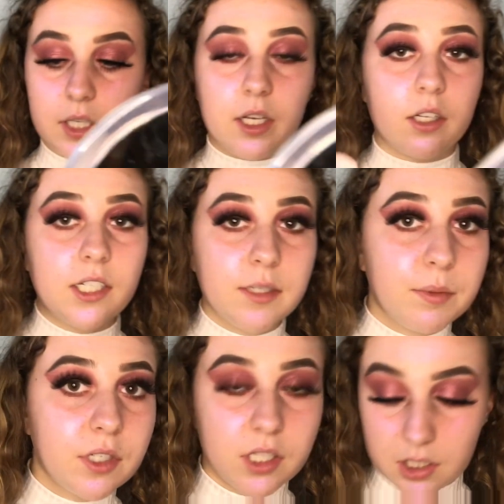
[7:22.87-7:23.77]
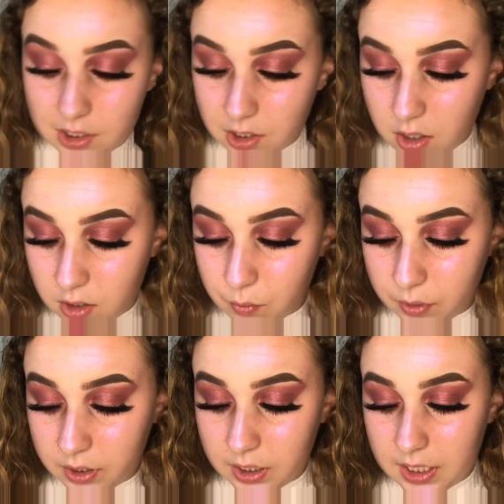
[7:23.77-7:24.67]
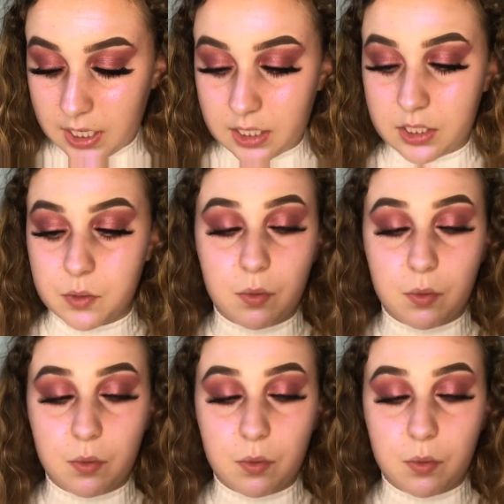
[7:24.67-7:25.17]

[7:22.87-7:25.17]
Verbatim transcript: Okay, I'm going to dip into the darker one at the end as